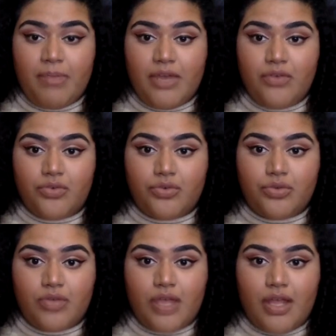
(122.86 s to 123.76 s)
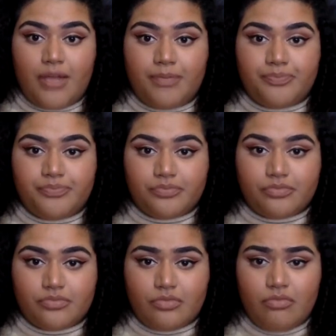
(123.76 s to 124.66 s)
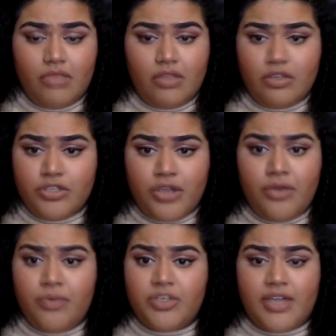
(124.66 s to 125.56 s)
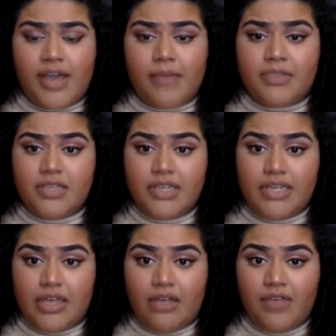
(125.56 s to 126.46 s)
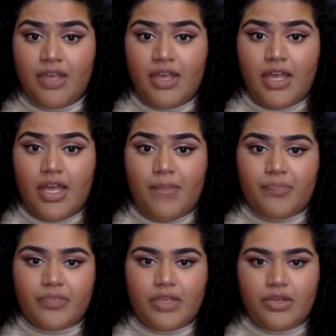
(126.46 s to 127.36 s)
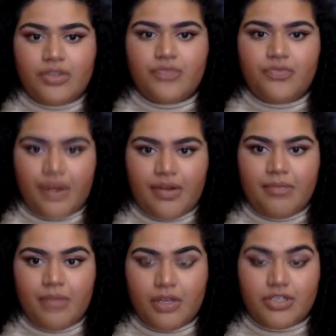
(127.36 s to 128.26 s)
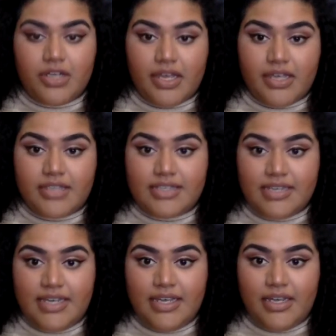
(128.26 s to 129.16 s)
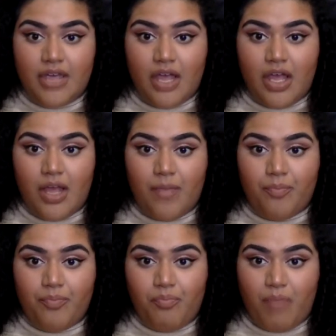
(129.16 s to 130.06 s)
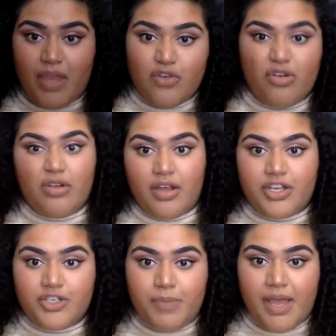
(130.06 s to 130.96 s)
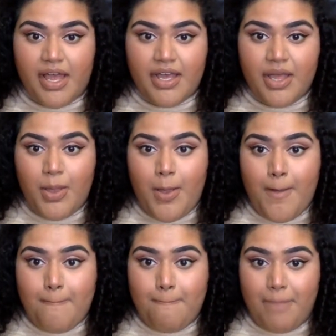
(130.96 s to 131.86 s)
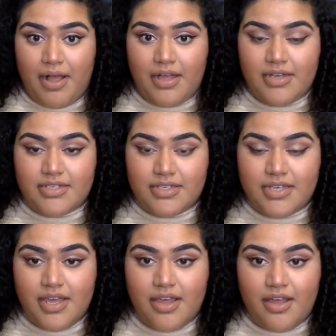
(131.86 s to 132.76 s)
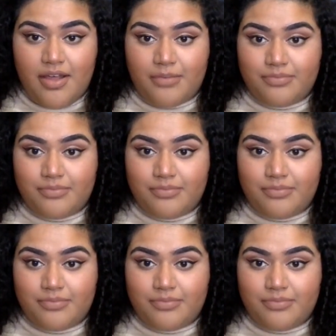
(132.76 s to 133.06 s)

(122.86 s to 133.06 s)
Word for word: Bendel um, tote, which I absolutely love. Um, it looks very much like a Celine um, micro luggage bag, but a